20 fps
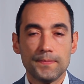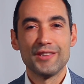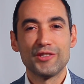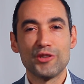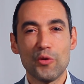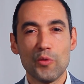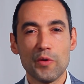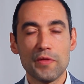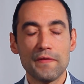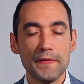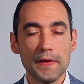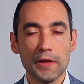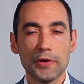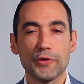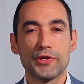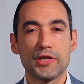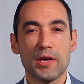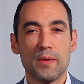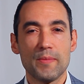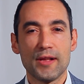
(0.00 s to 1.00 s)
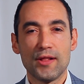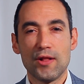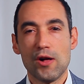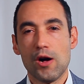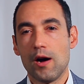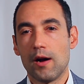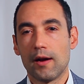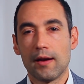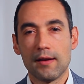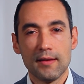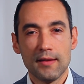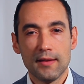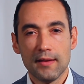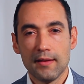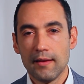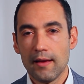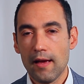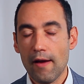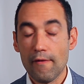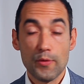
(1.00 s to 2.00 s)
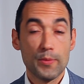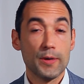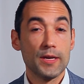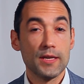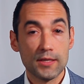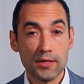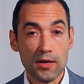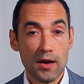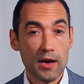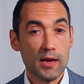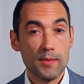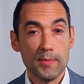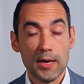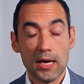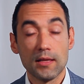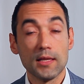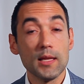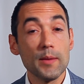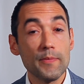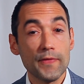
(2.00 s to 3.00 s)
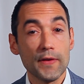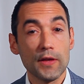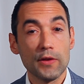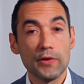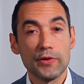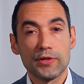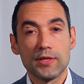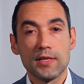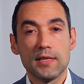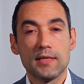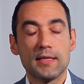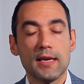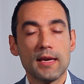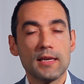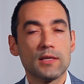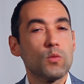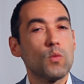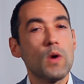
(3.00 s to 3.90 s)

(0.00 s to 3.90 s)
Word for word: So, with fillers coming along, everybody's talking about lip fillers these days.